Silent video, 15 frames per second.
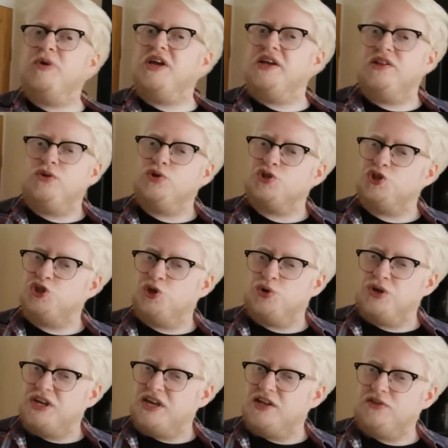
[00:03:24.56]
it. It looks
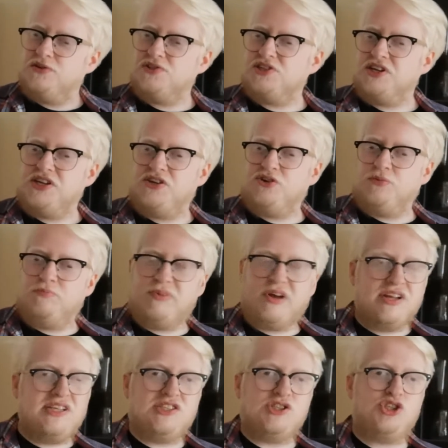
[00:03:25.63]
chunky. It looks like you could
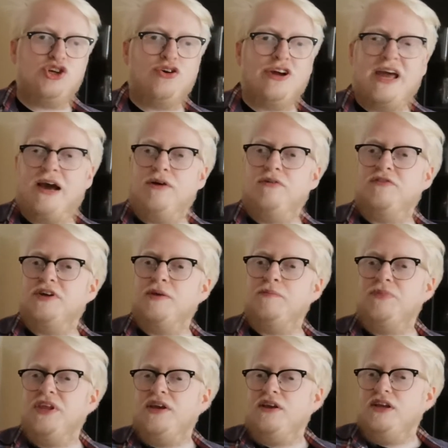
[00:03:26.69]
bite a chunk out of it.
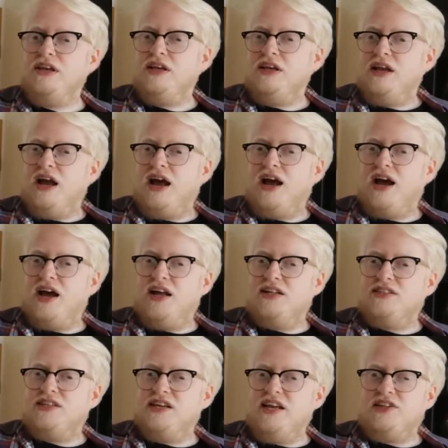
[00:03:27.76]

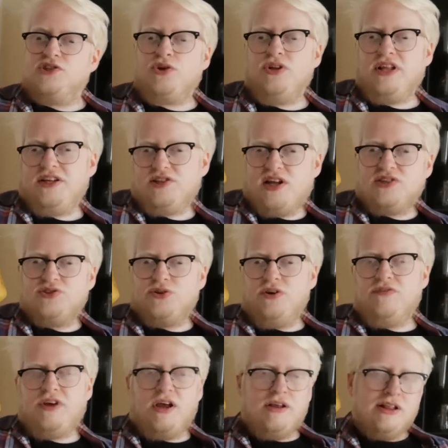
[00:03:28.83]
And yeah, it's got like that sort
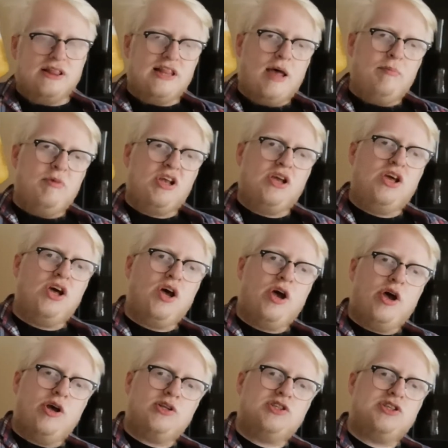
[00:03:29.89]
of a lemon
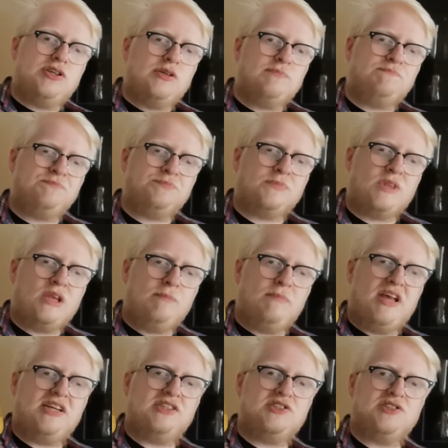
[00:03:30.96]
curd
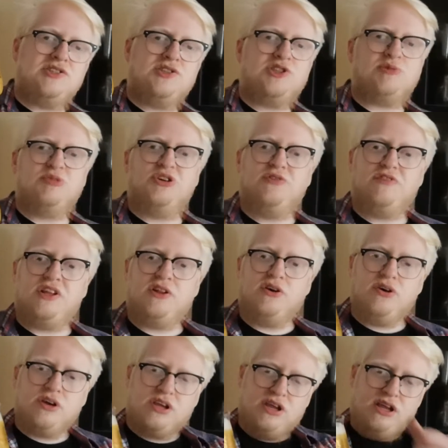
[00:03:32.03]
innocent smoothie
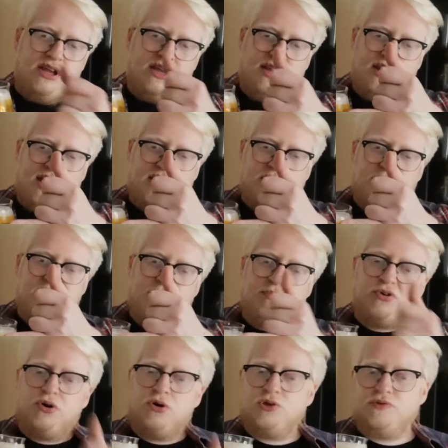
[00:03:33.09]
look. And the beer
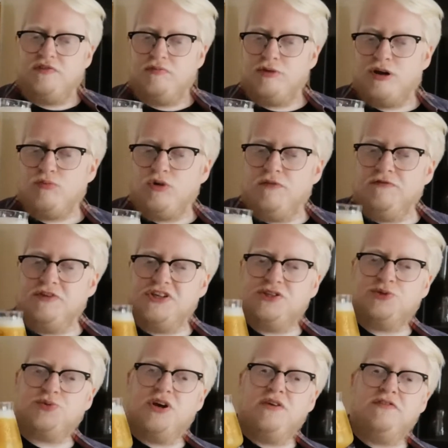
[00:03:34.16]
poured with about 1
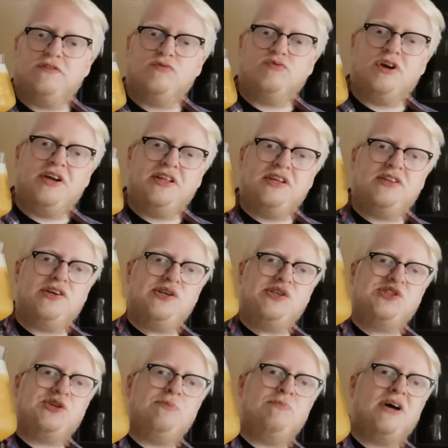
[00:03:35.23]
finger's worth of really nice,
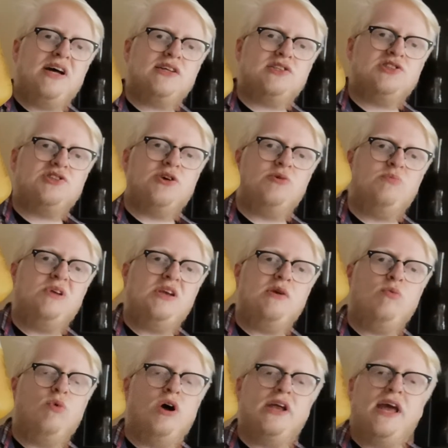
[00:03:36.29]
compact, soapy
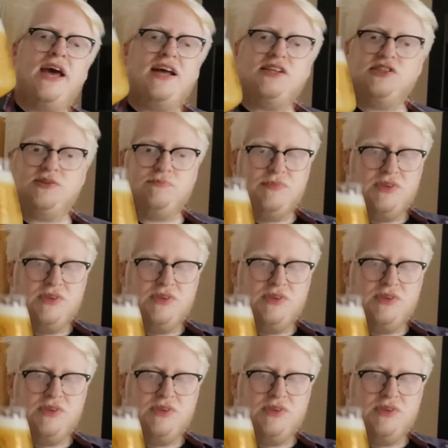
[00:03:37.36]
white head.